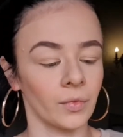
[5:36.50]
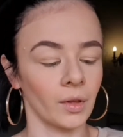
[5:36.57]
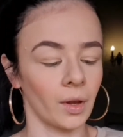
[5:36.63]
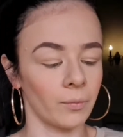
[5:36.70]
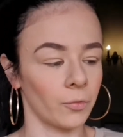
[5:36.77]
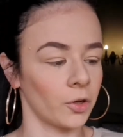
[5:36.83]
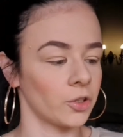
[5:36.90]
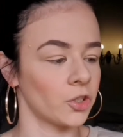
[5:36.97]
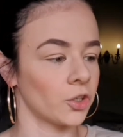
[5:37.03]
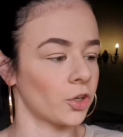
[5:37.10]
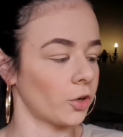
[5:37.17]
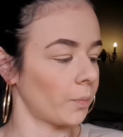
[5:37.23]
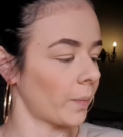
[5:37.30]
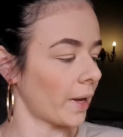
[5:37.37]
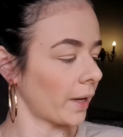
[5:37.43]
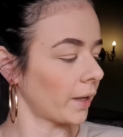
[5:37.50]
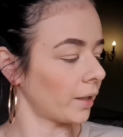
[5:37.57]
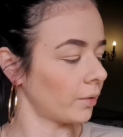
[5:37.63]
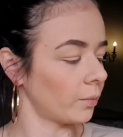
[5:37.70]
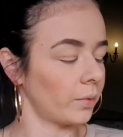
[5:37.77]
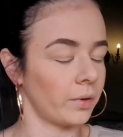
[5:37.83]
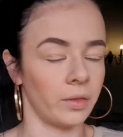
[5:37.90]
I'm going to go back
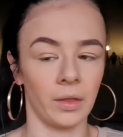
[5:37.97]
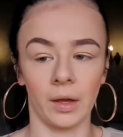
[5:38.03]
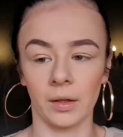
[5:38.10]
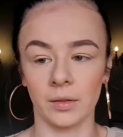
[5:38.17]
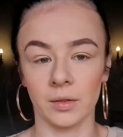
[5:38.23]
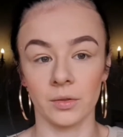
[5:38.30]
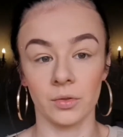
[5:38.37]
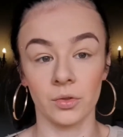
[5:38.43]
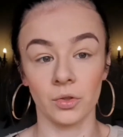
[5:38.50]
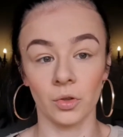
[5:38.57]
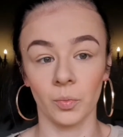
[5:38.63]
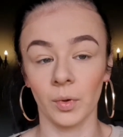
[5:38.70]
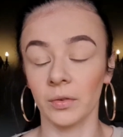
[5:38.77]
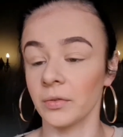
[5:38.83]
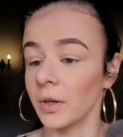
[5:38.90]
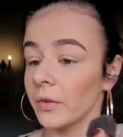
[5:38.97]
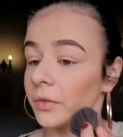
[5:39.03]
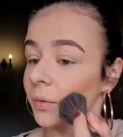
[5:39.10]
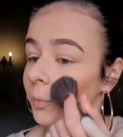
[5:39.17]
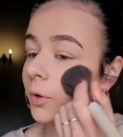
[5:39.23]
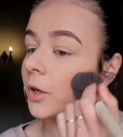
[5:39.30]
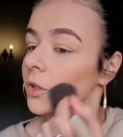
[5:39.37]
in with that super fluffy
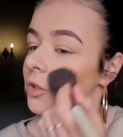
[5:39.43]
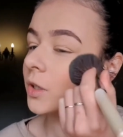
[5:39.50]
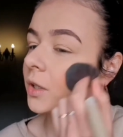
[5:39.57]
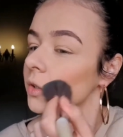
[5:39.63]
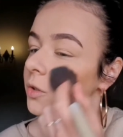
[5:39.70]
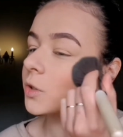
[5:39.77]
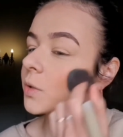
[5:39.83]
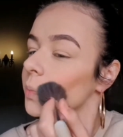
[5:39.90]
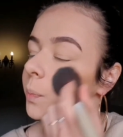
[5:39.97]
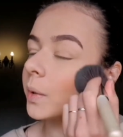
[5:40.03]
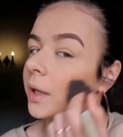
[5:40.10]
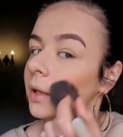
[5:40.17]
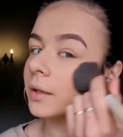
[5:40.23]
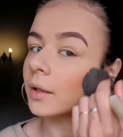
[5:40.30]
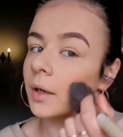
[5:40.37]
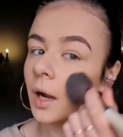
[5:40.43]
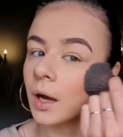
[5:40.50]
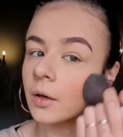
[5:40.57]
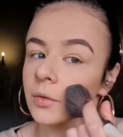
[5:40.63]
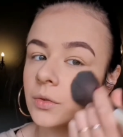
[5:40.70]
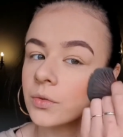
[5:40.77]
brush and just blend it out.